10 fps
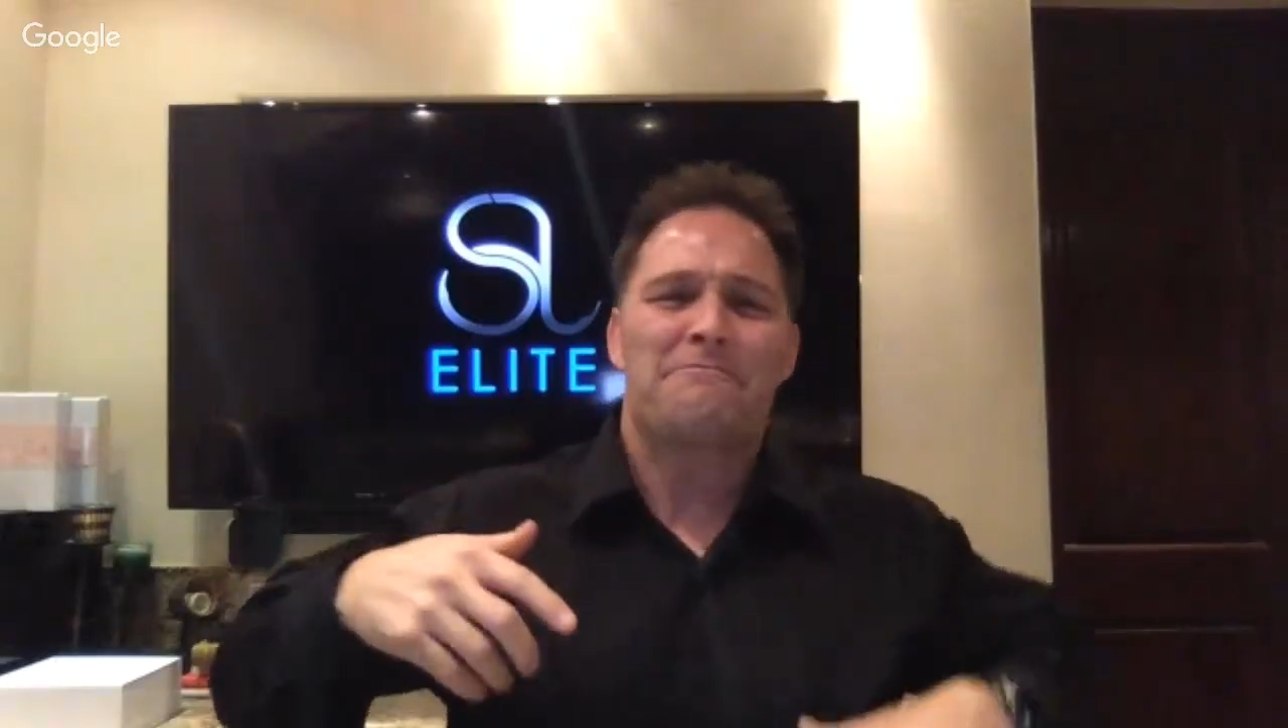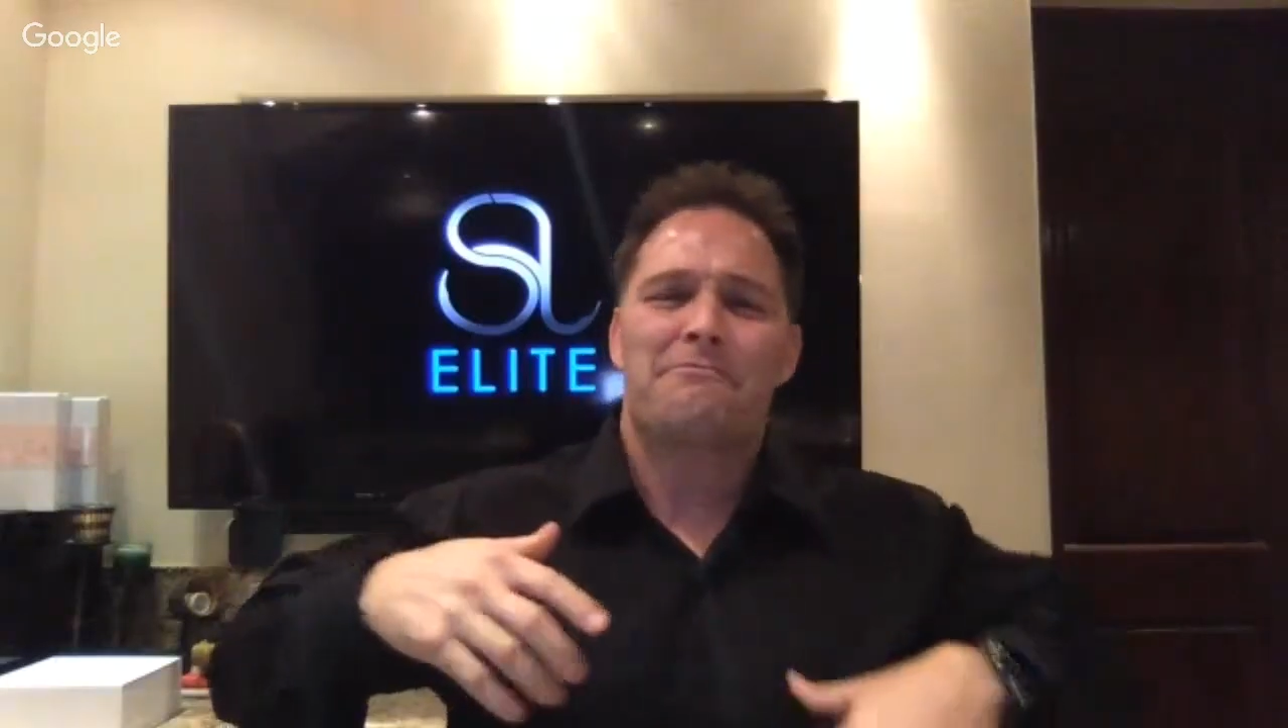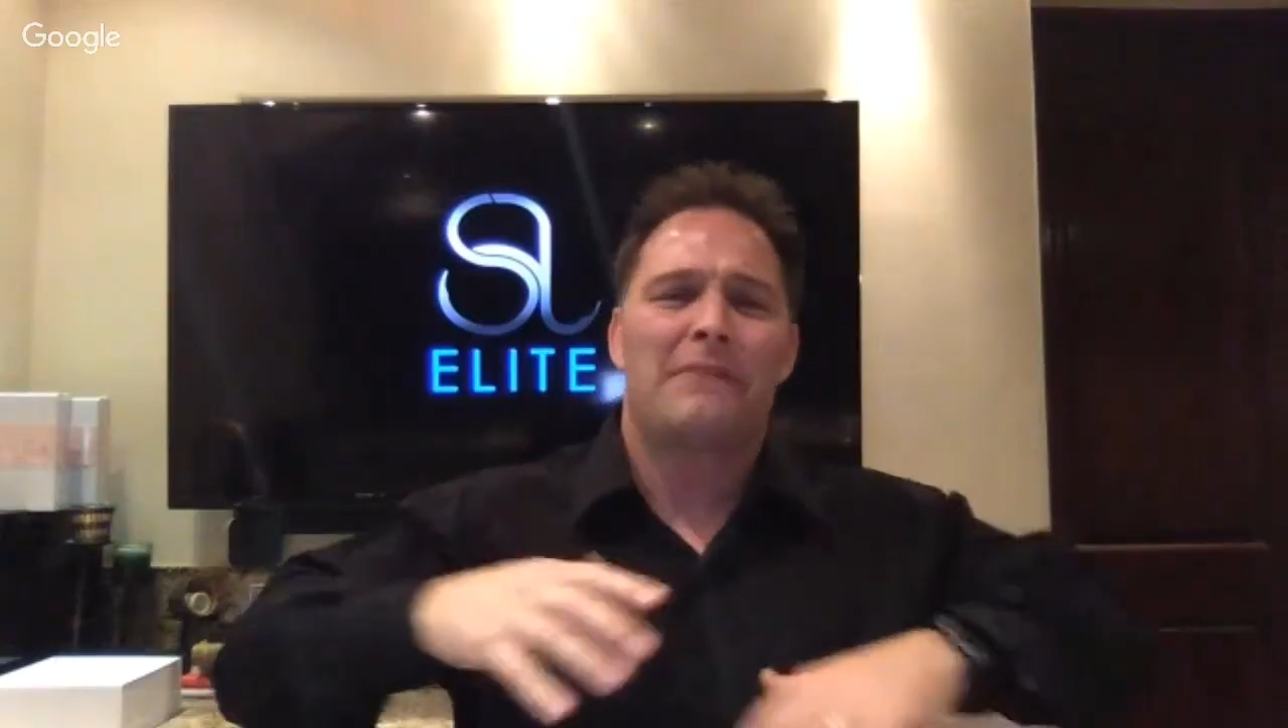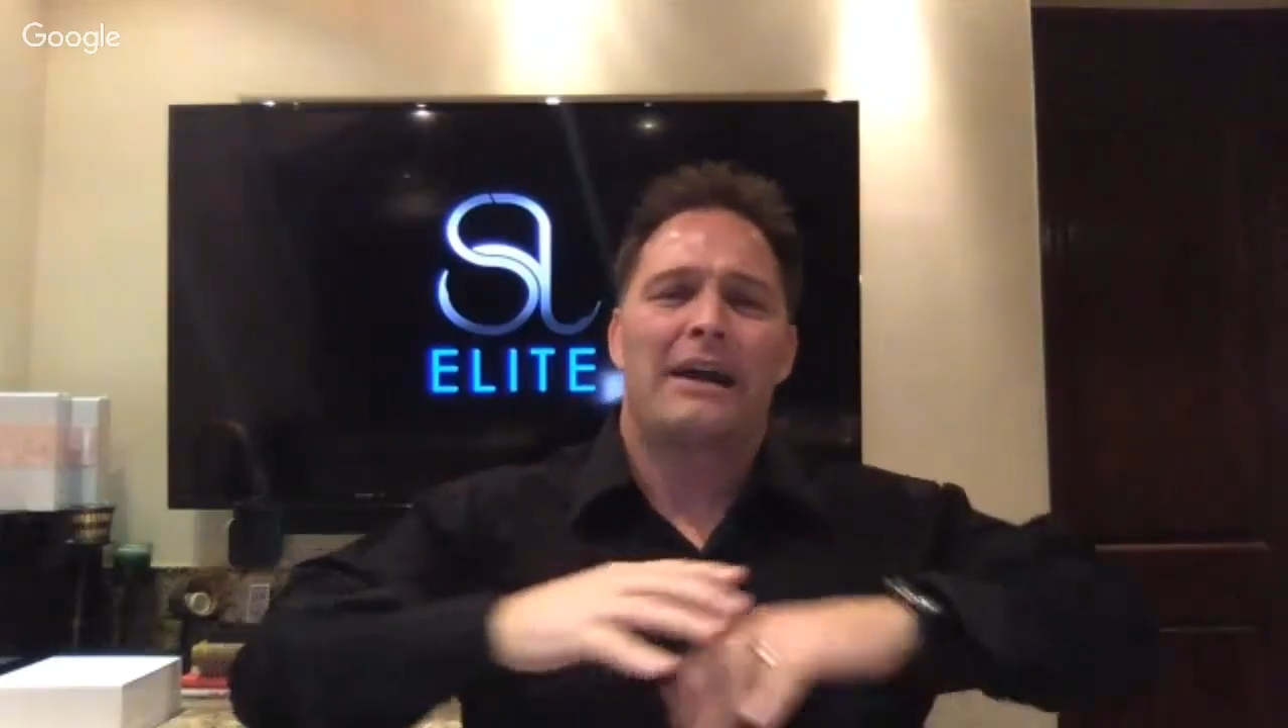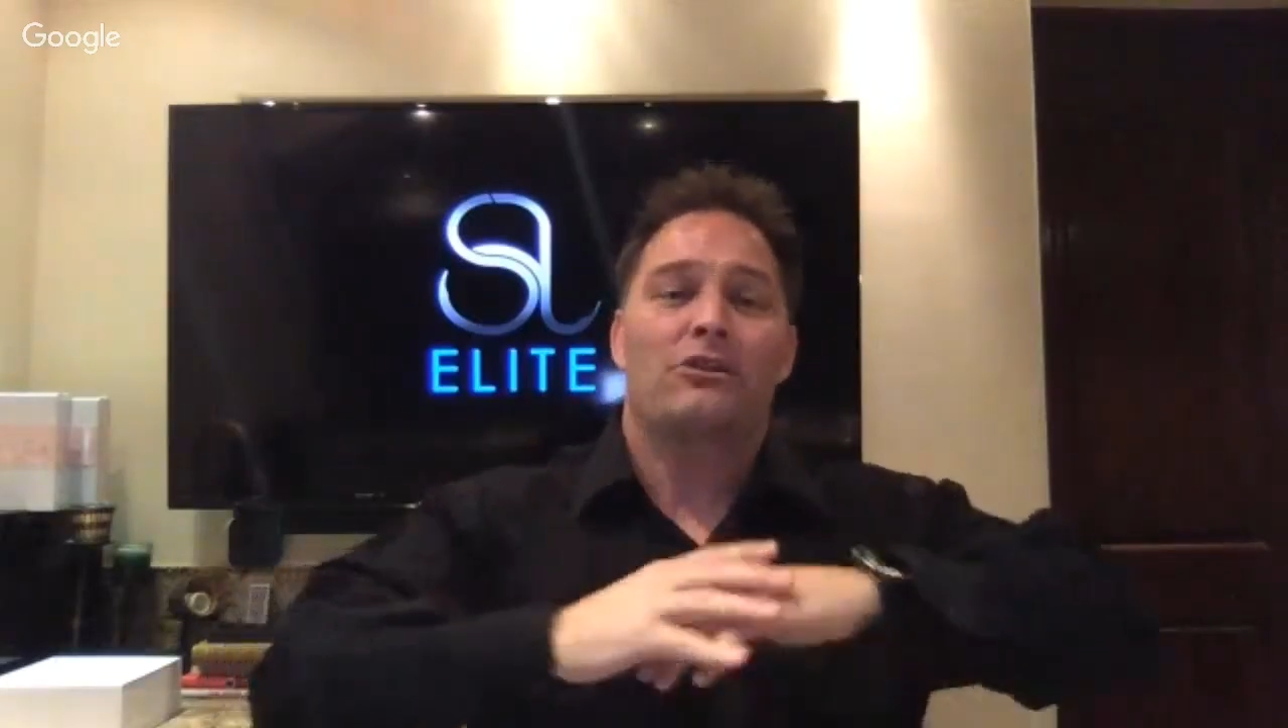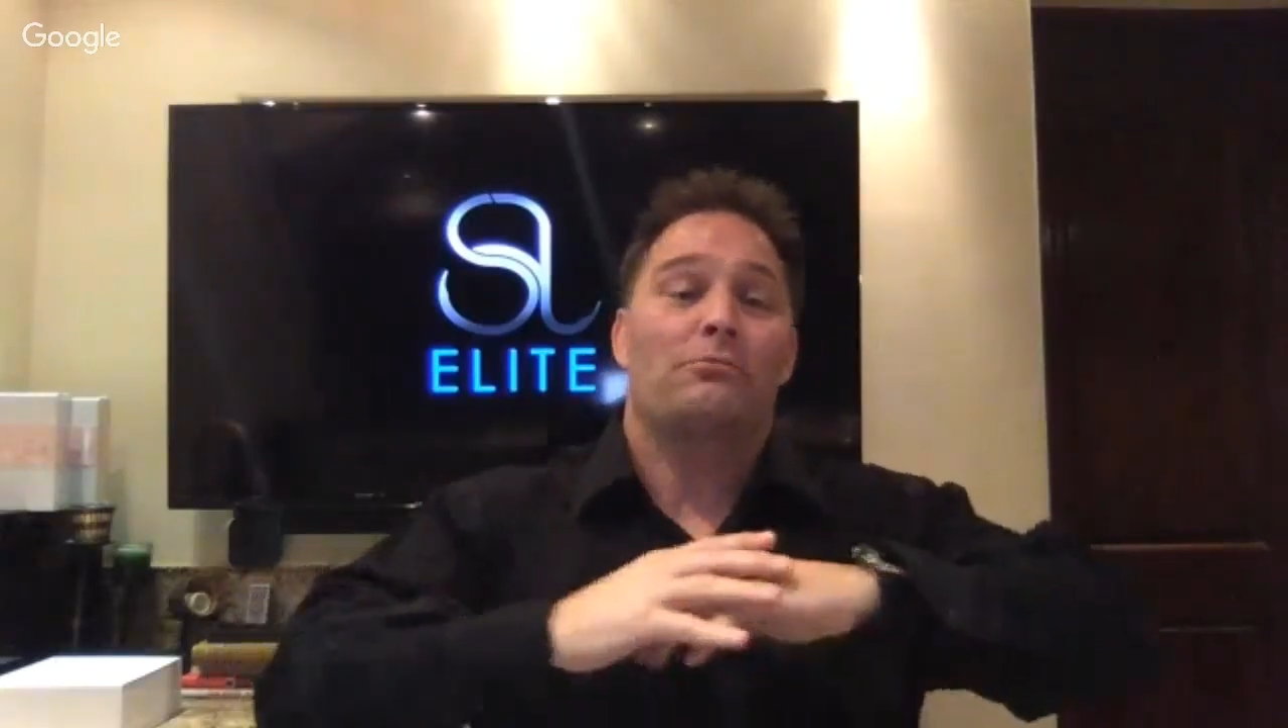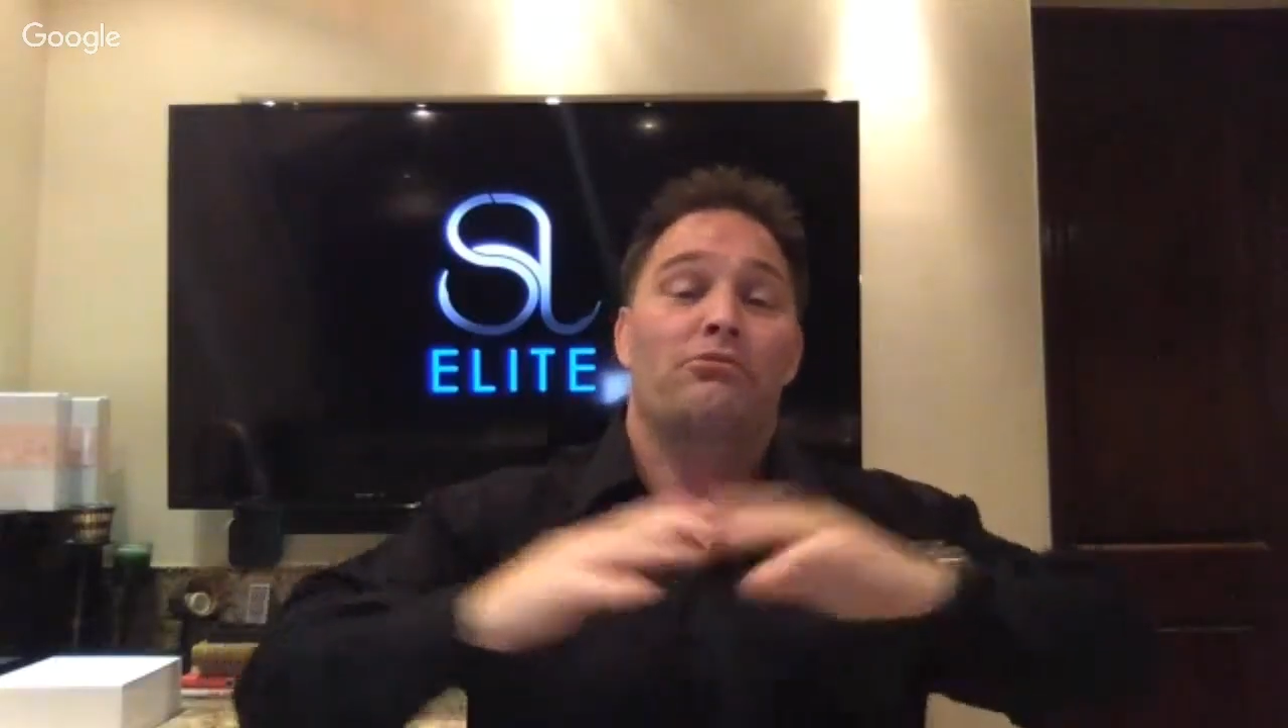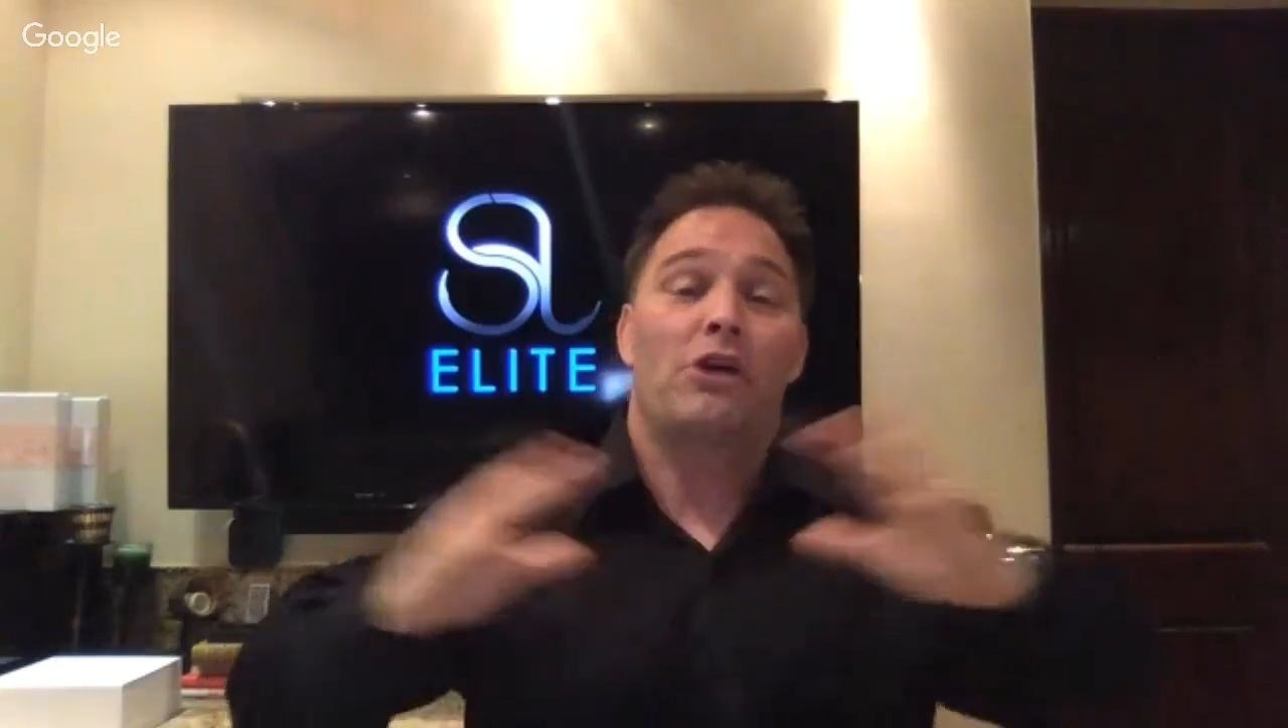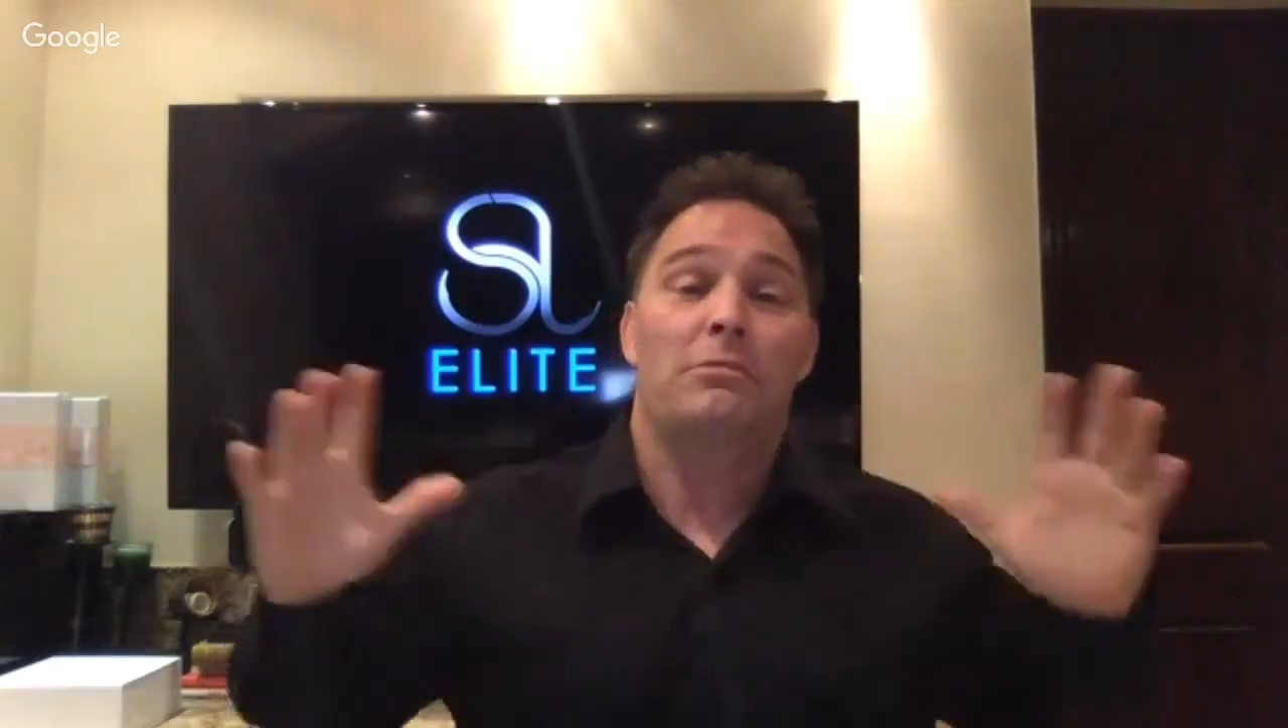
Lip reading: don't know, probably